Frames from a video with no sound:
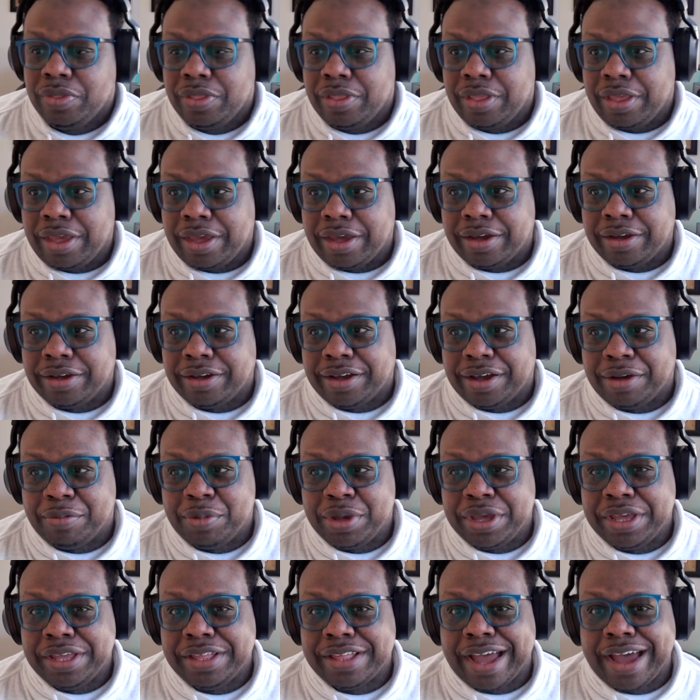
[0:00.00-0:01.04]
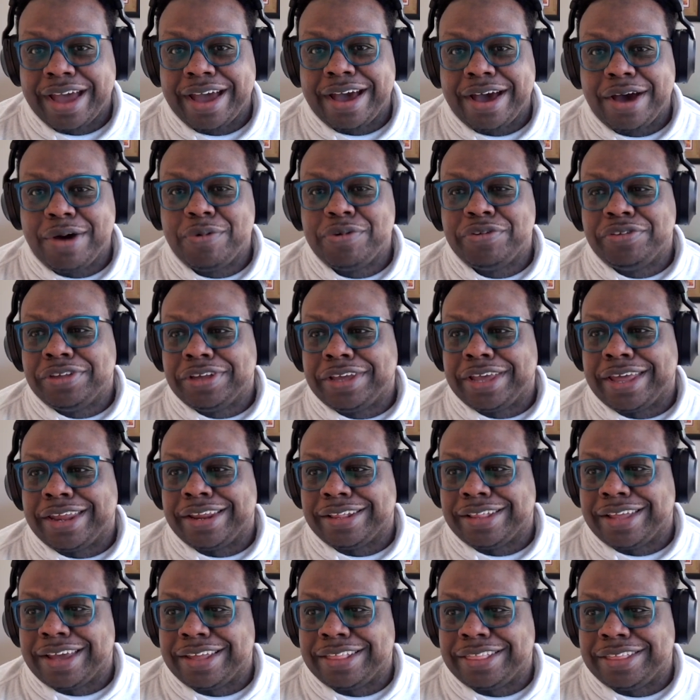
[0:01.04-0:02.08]
Yeah, I mean, I always look at
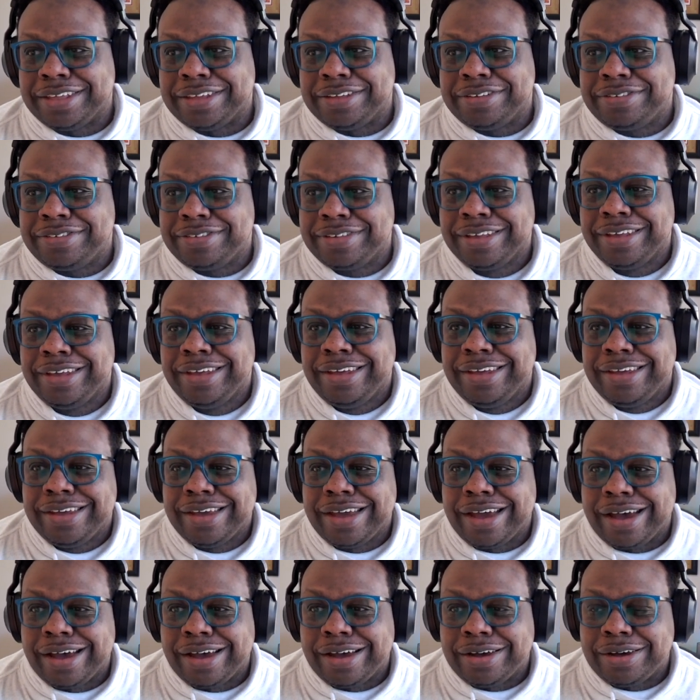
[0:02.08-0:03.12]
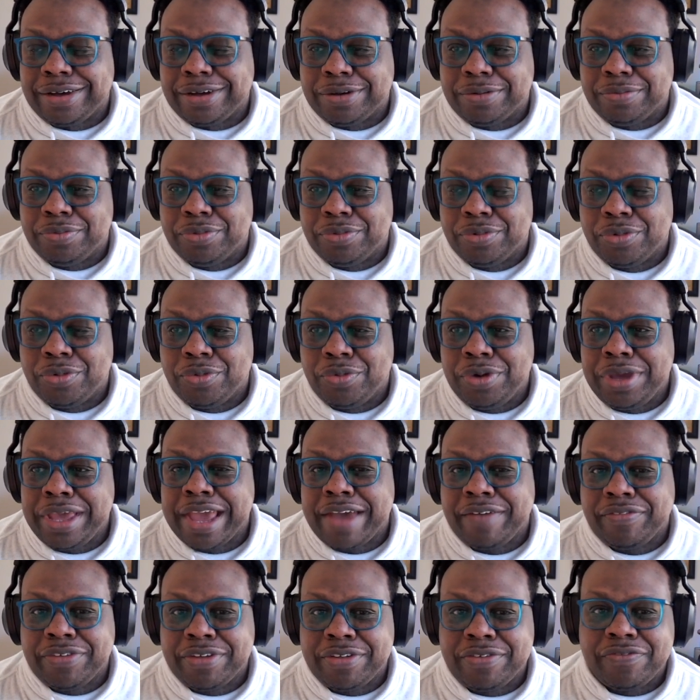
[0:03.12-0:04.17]
it like this. Uh, we
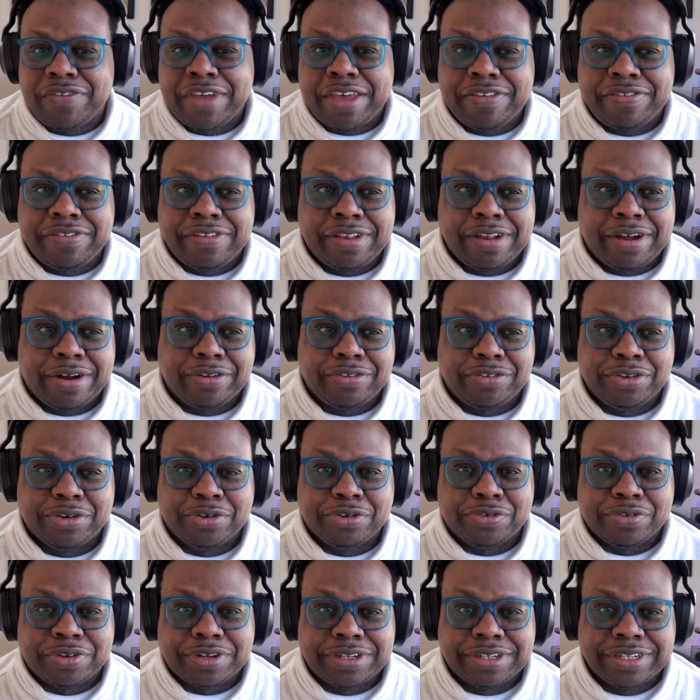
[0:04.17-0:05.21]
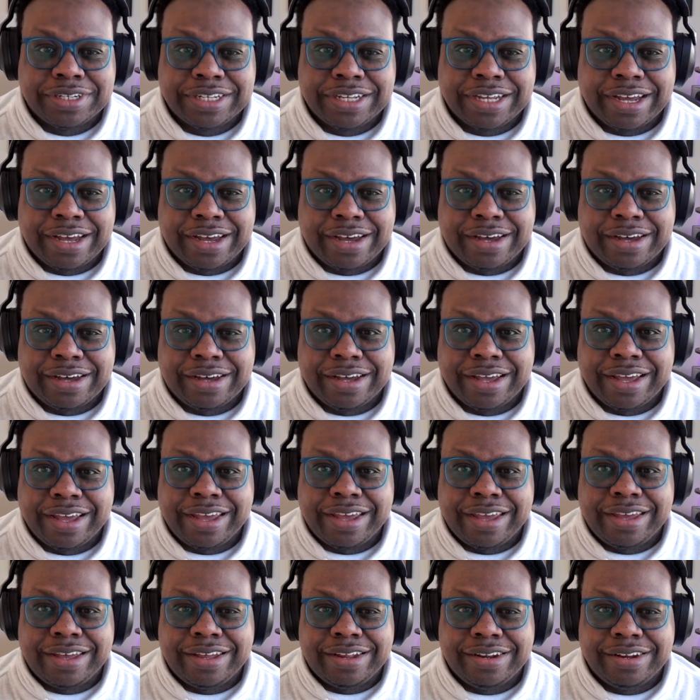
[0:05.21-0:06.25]
have to invest in our children, uh,
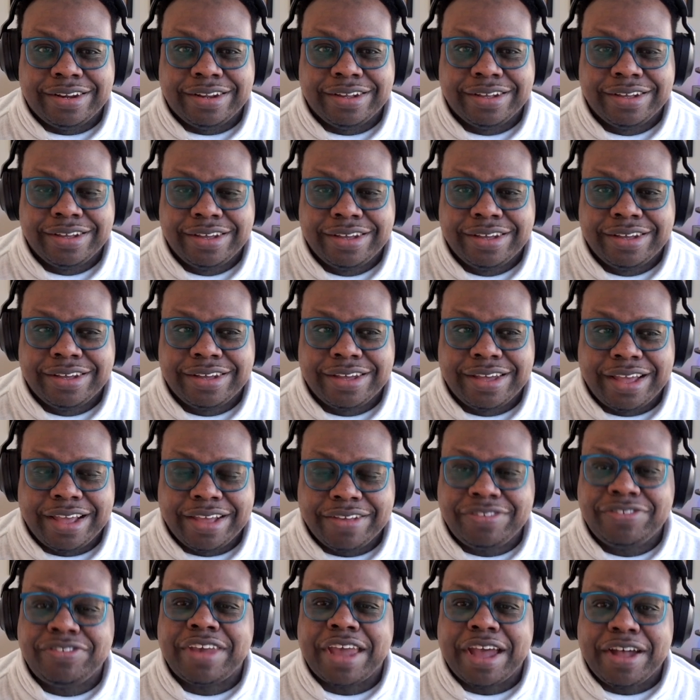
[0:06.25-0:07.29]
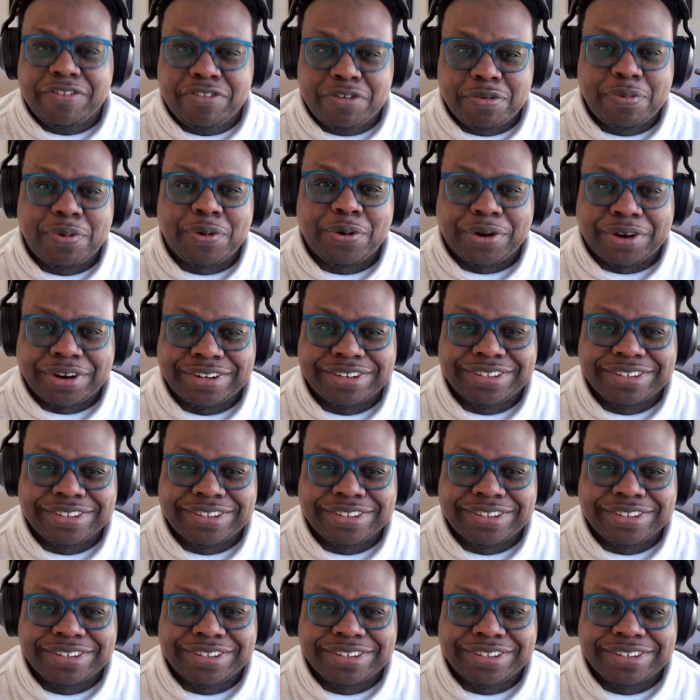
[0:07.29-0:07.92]
and it's child support.